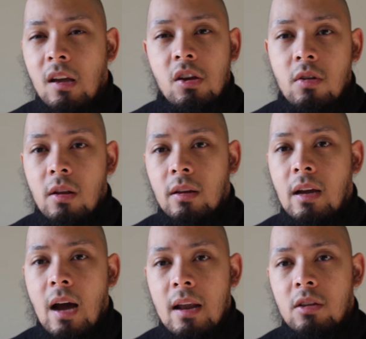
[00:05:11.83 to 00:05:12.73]
You didn't
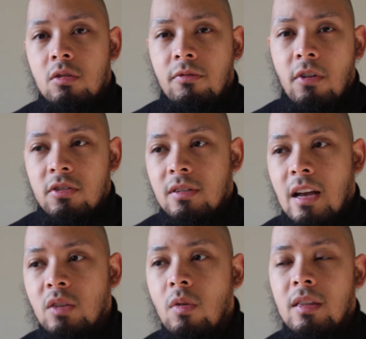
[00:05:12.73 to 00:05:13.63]
cut it too far. So
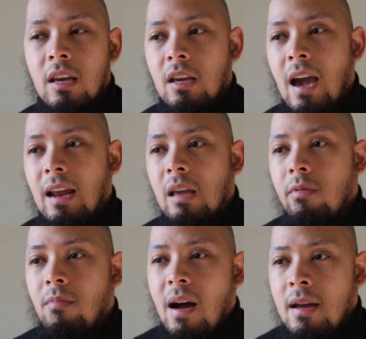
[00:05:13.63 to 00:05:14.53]
that's one thing you got to keep
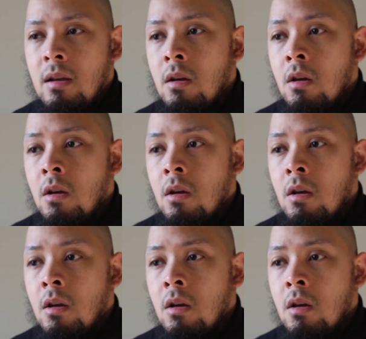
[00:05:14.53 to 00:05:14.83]
in mind.